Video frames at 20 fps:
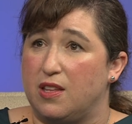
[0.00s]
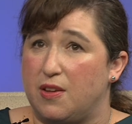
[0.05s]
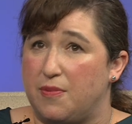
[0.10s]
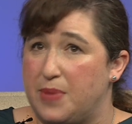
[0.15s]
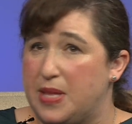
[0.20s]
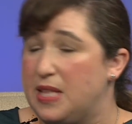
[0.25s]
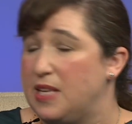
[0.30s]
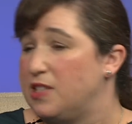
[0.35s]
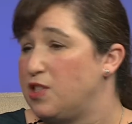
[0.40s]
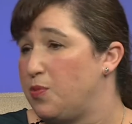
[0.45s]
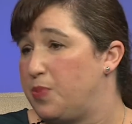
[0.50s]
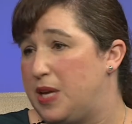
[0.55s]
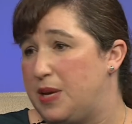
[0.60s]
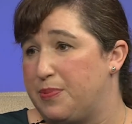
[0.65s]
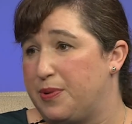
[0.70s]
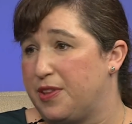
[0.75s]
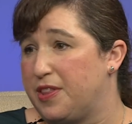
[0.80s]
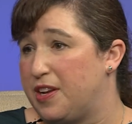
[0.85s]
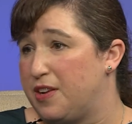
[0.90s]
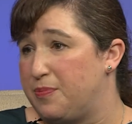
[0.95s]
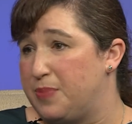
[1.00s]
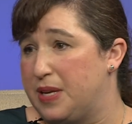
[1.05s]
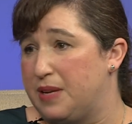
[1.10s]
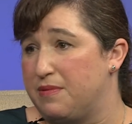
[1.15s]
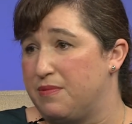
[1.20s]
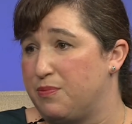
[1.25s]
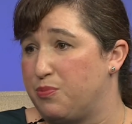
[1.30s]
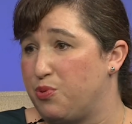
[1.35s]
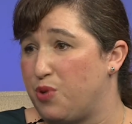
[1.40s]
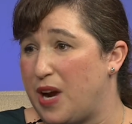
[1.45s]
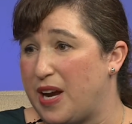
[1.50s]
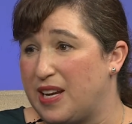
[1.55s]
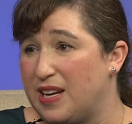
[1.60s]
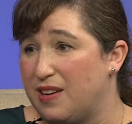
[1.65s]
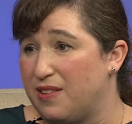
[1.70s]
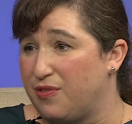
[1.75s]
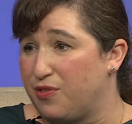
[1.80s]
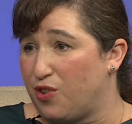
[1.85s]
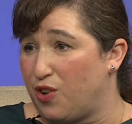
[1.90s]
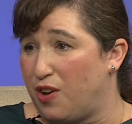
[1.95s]
mean these are people that have been
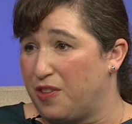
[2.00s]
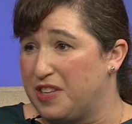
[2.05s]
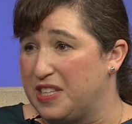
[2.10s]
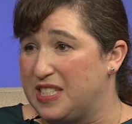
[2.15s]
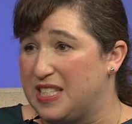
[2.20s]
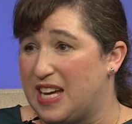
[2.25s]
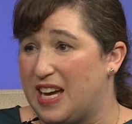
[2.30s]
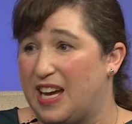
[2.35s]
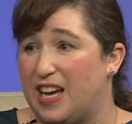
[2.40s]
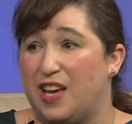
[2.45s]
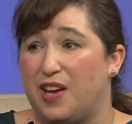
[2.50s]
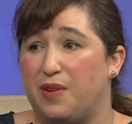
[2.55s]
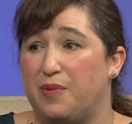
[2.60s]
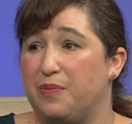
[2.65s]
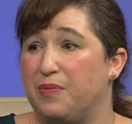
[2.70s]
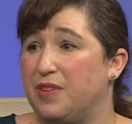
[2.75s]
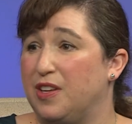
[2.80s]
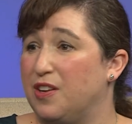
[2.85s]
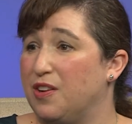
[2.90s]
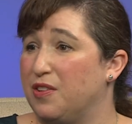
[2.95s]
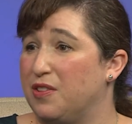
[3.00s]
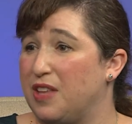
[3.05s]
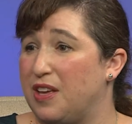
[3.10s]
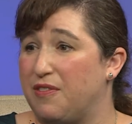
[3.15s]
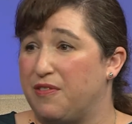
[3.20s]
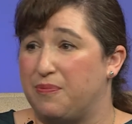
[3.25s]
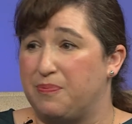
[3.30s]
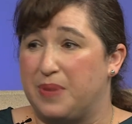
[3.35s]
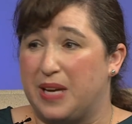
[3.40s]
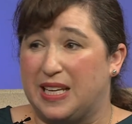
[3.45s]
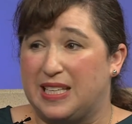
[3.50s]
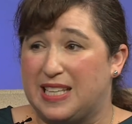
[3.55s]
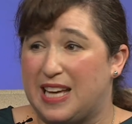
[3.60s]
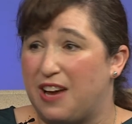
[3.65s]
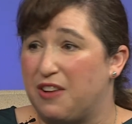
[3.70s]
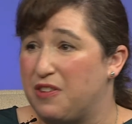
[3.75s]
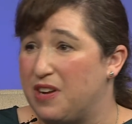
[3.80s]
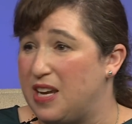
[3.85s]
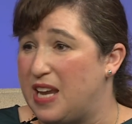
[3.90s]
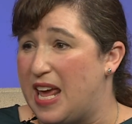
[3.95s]
pregnant for all this time, you know, they've picked
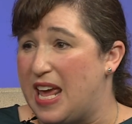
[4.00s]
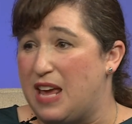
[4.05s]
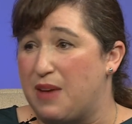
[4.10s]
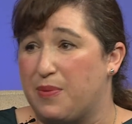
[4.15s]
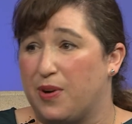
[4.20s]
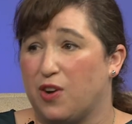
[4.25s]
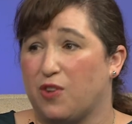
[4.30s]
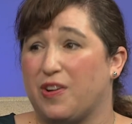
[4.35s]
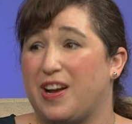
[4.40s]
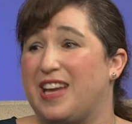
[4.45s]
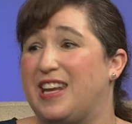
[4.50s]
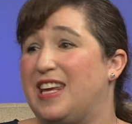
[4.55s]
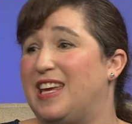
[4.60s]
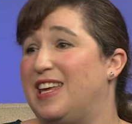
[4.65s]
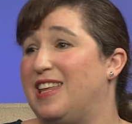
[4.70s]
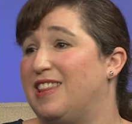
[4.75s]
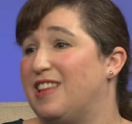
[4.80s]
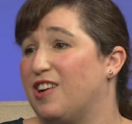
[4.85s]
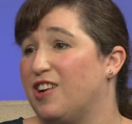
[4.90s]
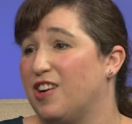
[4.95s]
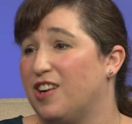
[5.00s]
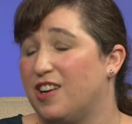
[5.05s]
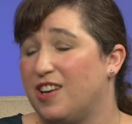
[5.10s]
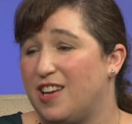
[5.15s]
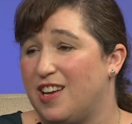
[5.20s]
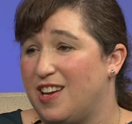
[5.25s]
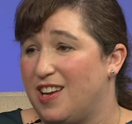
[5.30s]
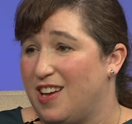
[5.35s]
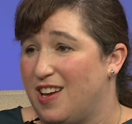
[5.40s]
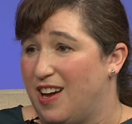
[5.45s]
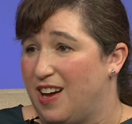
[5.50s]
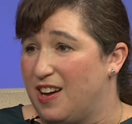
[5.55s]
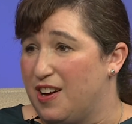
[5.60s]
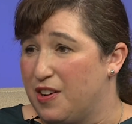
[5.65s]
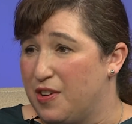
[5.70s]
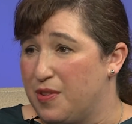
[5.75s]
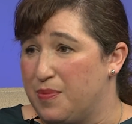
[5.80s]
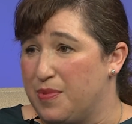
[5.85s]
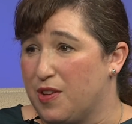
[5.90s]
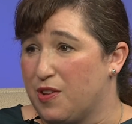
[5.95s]
out a name already, they're
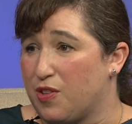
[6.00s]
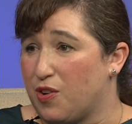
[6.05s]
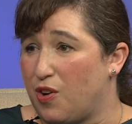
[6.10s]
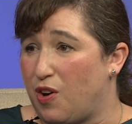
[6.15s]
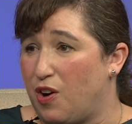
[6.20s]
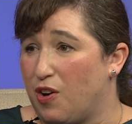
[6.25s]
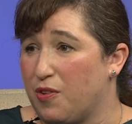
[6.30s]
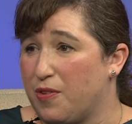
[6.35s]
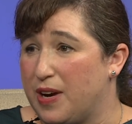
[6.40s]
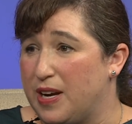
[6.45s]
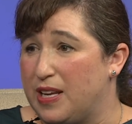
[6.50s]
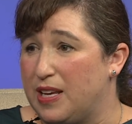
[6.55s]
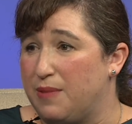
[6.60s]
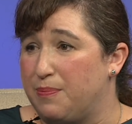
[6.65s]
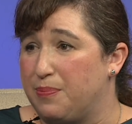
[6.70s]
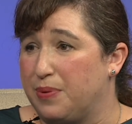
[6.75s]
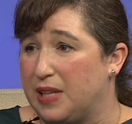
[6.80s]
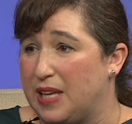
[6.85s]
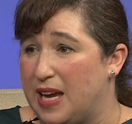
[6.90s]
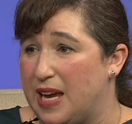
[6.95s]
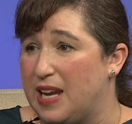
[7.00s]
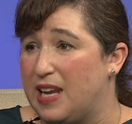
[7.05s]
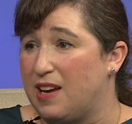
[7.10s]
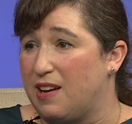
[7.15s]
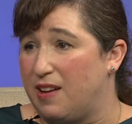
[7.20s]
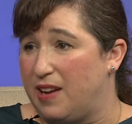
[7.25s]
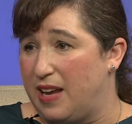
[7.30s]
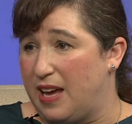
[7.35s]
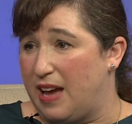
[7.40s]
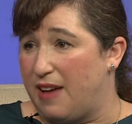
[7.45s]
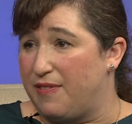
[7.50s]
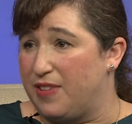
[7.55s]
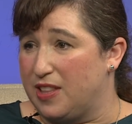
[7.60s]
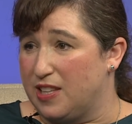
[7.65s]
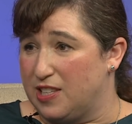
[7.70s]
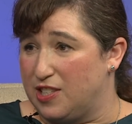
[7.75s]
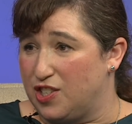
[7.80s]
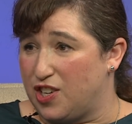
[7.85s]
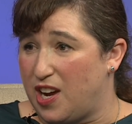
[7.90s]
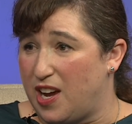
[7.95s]
um, you know, they're already planning on having
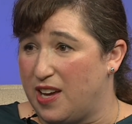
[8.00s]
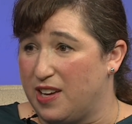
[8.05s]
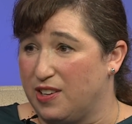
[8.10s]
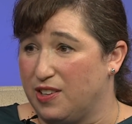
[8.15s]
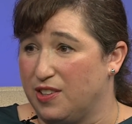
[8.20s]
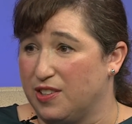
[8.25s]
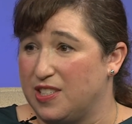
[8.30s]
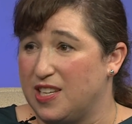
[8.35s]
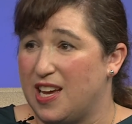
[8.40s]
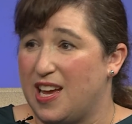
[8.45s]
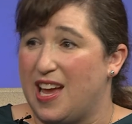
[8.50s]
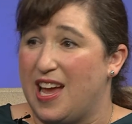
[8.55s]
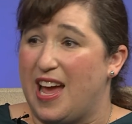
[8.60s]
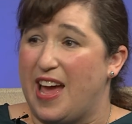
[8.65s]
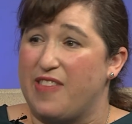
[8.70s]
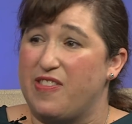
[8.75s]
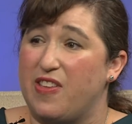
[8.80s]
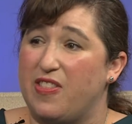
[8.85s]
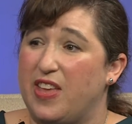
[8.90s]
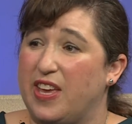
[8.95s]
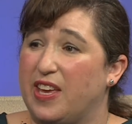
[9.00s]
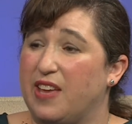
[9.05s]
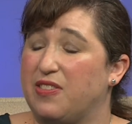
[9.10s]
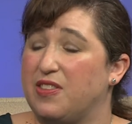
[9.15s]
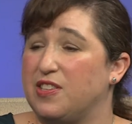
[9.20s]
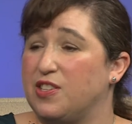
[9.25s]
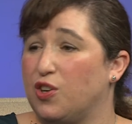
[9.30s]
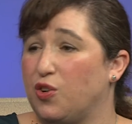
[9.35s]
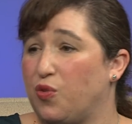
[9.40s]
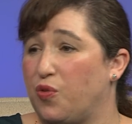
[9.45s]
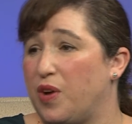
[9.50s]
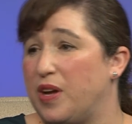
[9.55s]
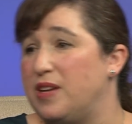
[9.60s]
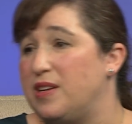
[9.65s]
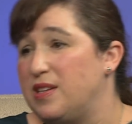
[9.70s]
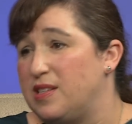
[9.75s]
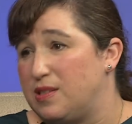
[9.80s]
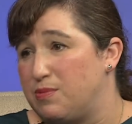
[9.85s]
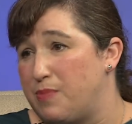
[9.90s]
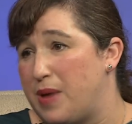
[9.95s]
this child and then they get this
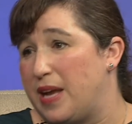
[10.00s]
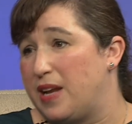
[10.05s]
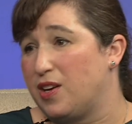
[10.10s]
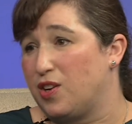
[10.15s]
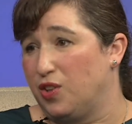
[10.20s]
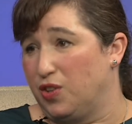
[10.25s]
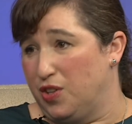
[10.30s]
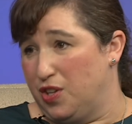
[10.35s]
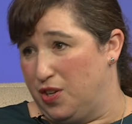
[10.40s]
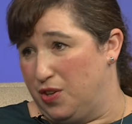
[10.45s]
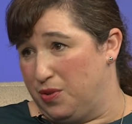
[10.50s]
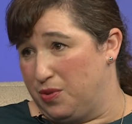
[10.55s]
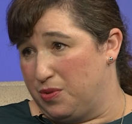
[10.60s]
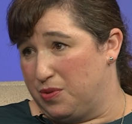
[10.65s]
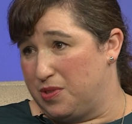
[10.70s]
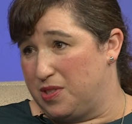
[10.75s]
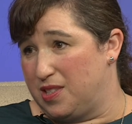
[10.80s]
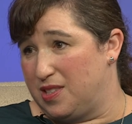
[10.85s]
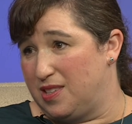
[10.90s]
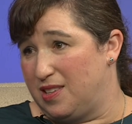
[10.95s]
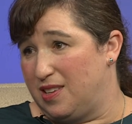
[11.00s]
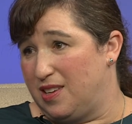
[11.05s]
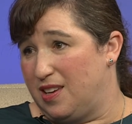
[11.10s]
horrendous medical news.